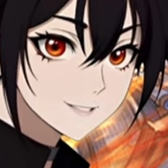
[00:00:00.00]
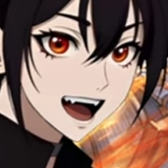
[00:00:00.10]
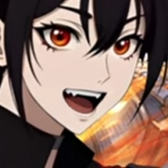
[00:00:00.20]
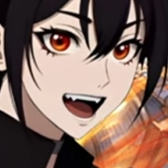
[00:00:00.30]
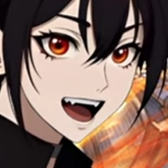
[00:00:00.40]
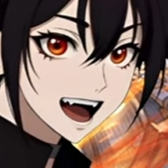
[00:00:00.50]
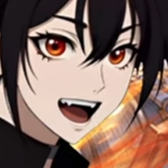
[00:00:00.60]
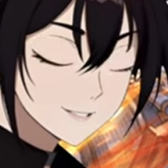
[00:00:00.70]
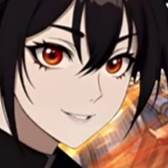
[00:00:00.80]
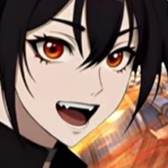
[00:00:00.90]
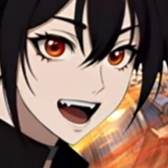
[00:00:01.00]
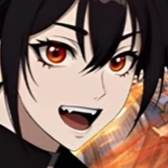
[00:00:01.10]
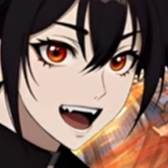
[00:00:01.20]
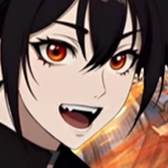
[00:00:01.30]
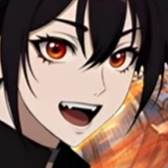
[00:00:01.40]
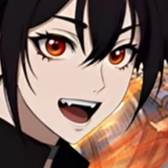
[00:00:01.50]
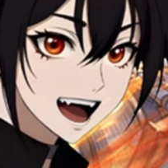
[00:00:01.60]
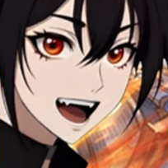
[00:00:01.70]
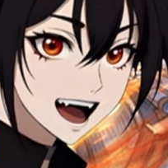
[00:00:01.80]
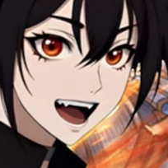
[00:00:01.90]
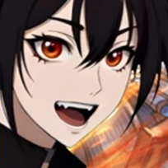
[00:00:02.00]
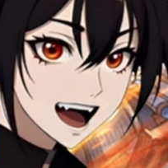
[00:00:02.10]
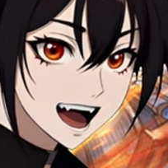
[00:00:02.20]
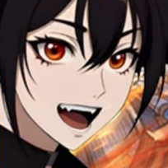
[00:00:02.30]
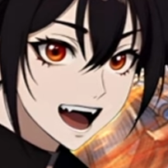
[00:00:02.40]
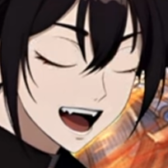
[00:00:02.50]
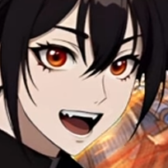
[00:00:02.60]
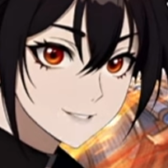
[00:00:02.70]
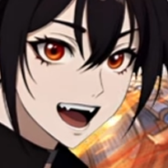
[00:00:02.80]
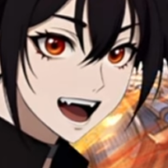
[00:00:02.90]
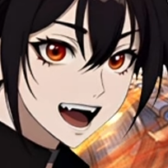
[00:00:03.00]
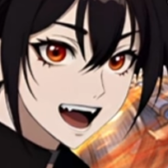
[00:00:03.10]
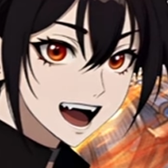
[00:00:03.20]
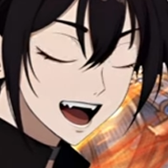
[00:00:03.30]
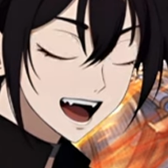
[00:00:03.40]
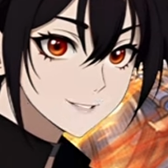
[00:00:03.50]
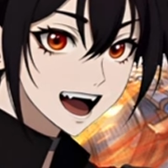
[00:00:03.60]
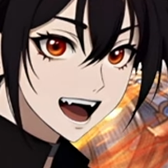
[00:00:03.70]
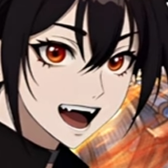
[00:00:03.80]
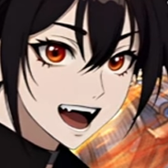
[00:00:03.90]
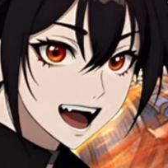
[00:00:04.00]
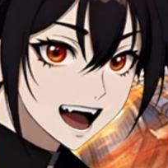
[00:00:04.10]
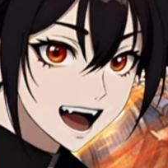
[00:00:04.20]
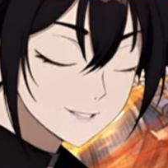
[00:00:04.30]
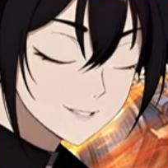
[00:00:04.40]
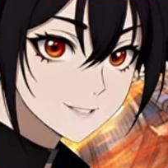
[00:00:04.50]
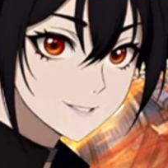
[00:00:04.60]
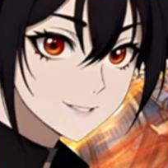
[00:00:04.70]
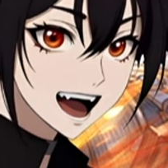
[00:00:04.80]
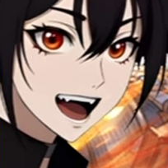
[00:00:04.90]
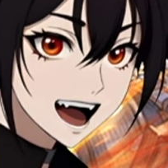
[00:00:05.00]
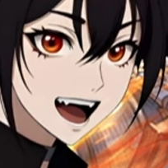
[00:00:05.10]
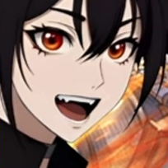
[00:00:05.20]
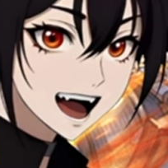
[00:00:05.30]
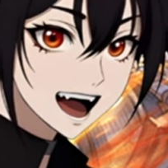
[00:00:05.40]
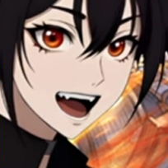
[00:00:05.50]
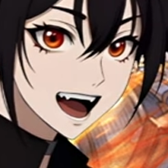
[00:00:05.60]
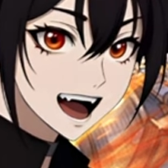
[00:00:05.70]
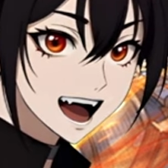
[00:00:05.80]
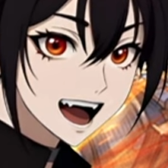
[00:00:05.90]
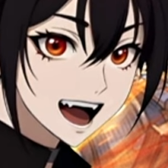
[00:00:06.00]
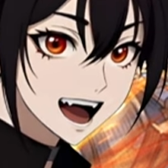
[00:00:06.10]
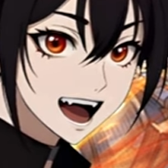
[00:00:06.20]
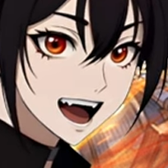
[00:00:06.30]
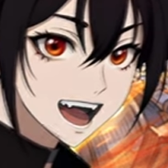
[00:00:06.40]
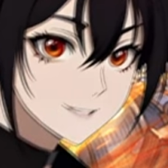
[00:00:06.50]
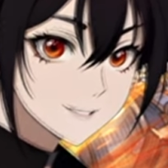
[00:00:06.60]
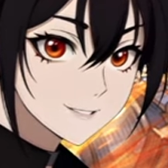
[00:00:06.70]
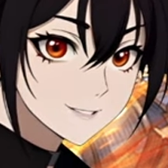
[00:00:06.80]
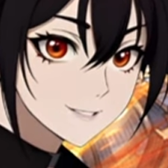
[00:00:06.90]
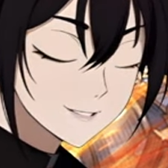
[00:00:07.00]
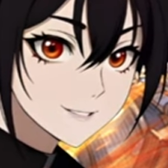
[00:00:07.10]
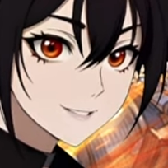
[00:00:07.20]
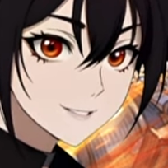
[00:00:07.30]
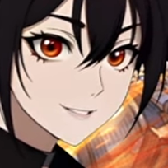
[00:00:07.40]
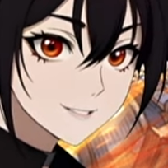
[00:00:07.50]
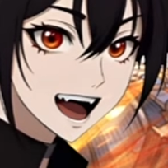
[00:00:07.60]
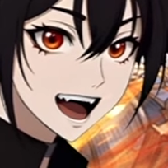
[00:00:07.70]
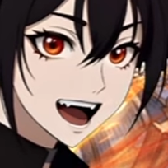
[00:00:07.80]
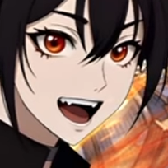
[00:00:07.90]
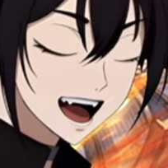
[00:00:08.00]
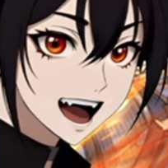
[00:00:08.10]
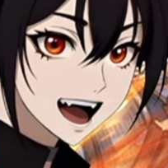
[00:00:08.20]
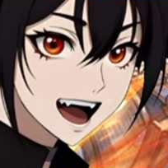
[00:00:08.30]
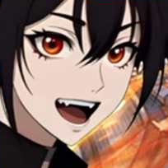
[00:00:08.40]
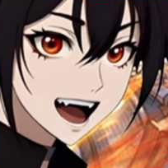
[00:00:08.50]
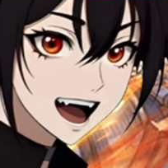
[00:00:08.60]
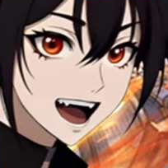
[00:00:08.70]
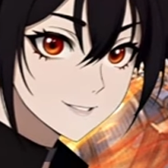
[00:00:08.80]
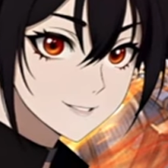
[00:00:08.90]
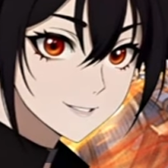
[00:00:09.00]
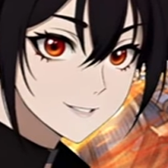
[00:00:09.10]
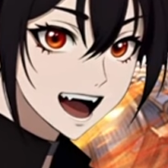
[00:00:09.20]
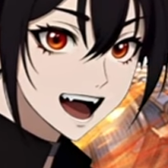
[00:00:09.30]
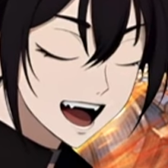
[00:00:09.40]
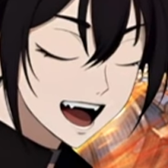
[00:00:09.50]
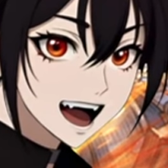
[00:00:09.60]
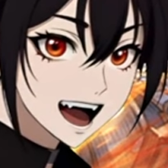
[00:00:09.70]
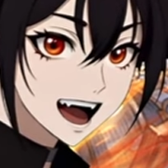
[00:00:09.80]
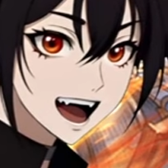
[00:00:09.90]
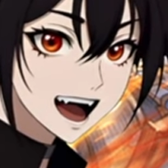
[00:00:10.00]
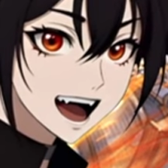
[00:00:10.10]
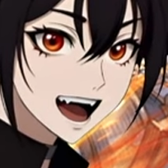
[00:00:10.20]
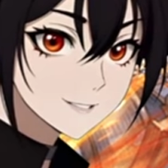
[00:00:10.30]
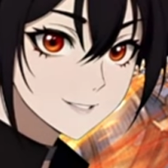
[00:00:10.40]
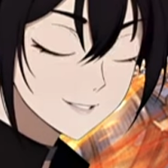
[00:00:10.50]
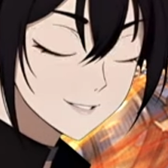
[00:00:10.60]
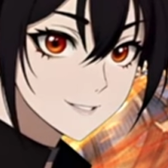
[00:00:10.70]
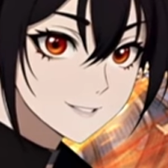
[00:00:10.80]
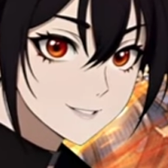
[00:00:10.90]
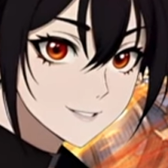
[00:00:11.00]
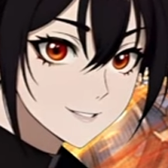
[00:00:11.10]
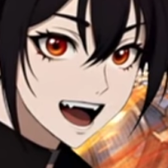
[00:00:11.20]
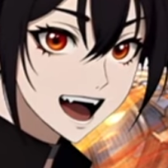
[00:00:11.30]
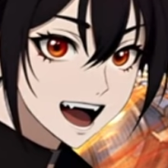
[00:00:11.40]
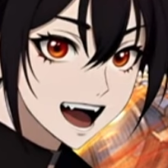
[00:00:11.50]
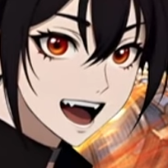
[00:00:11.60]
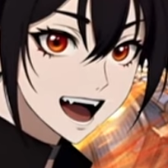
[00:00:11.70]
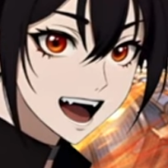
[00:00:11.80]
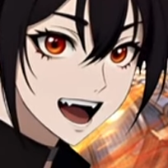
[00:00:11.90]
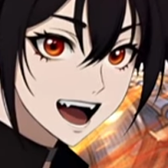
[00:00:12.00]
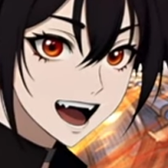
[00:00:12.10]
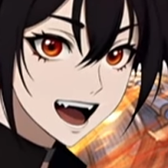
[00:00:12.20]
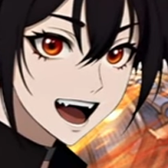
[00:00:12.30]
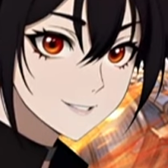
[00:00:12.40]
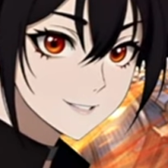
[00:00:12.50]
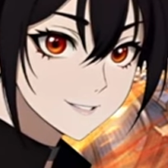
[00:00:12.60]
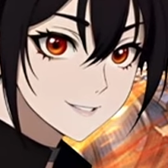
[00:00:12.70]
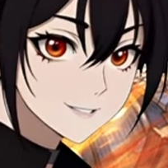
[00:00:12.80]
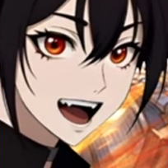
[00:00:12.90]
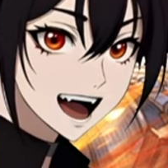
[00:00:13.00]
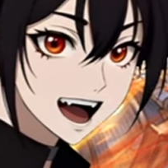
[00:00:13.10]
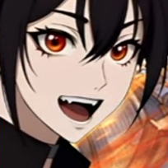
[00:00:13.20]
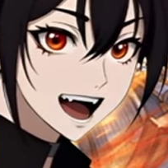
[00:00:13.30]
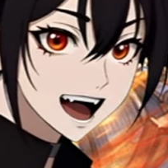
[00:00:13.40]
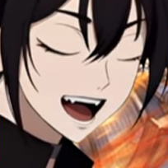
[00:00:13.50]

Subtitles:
Kolulu. Maybe if we want to run Reset and Mirai, we might want to run this one too. Okay, so this is the list. Honestly, pretty short, and the